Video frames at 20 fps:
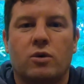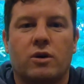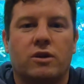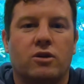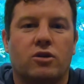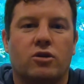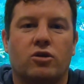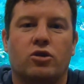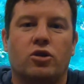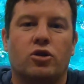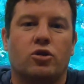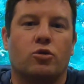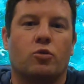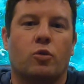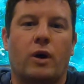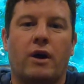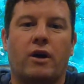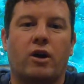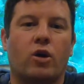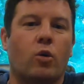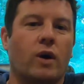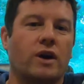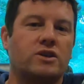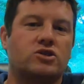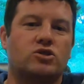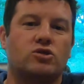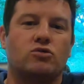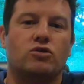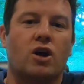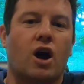Whether you're wearing a
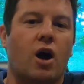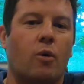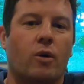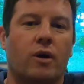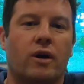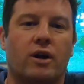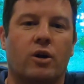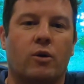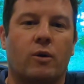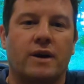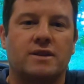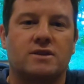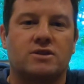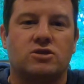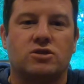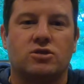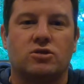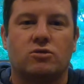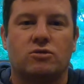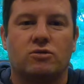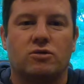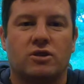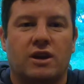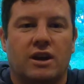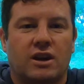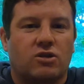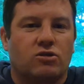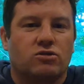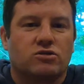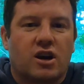wetsuit, not wearing a wetsuit, you
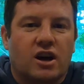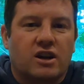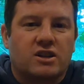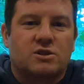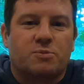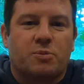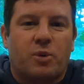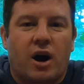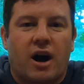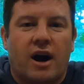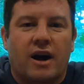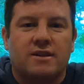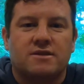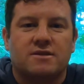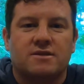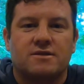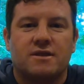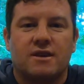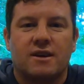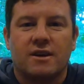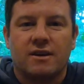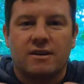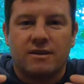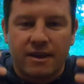get those hot spots,